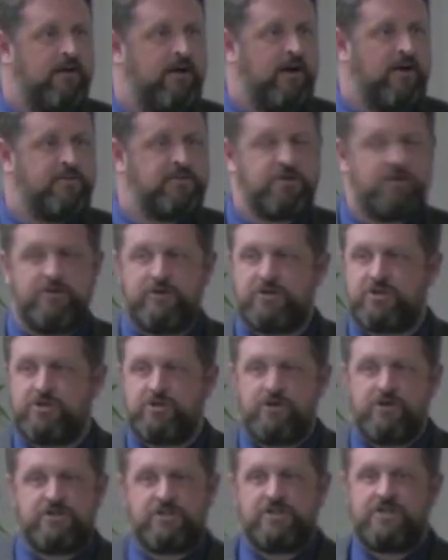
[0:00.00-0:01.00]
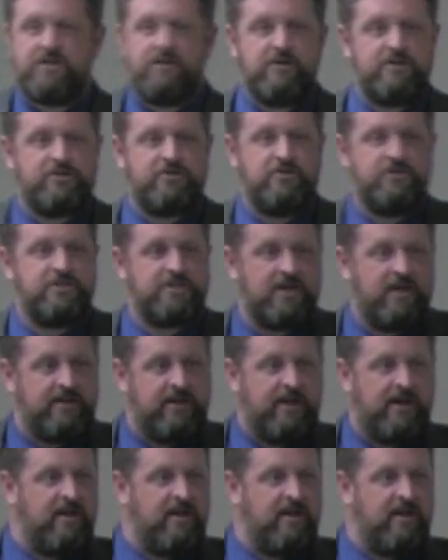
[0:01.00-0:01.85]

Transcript: I'm sure there's churches here in Tucson that